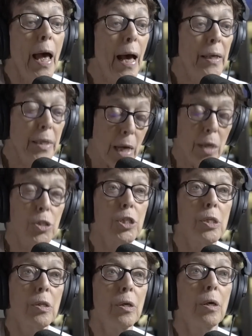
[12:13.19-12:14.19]
And
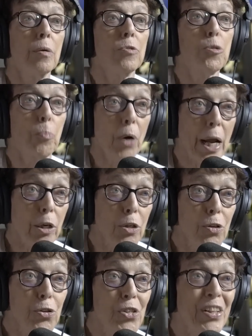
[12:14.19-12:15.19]
yes, the
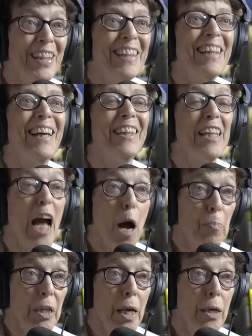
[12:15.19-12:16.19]
sprayers and the
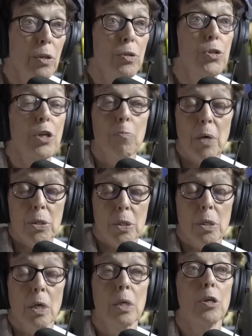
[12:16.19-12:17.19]
applicators of
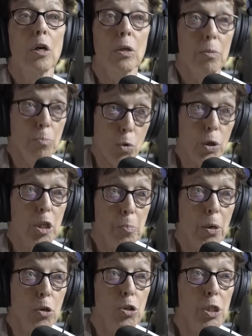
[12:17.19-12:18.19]
pesticides are more
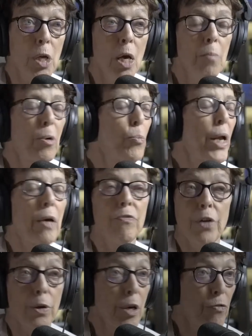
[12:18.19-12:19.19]
exposed, but we had
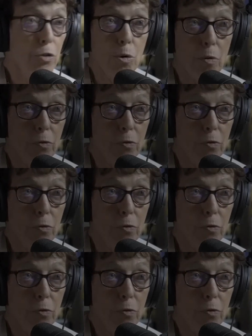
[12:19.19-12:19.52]
very few